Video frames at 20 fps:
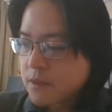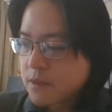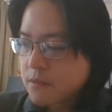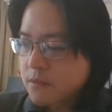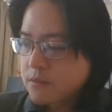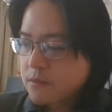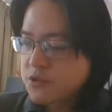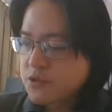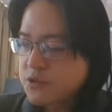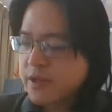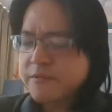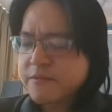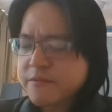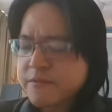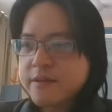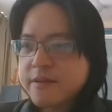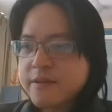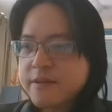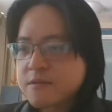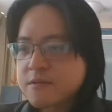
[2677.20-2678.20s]
Should I write it
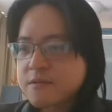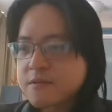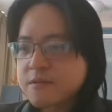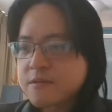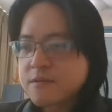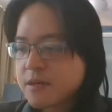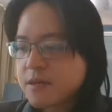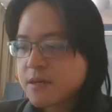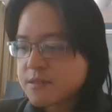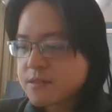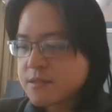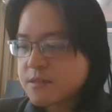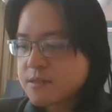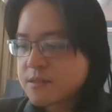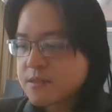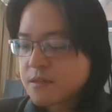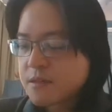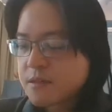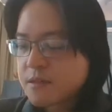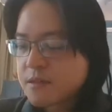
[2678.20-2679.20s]
down? Because
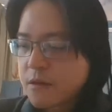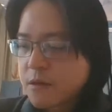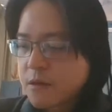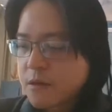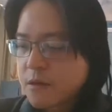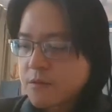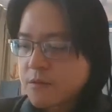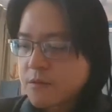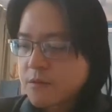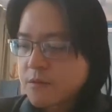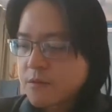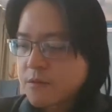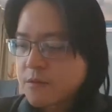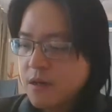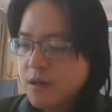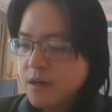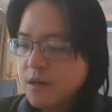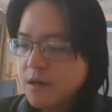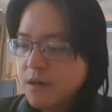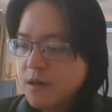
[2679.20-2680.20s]

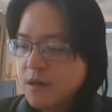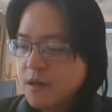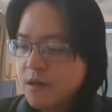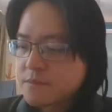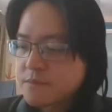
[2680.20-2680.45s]
do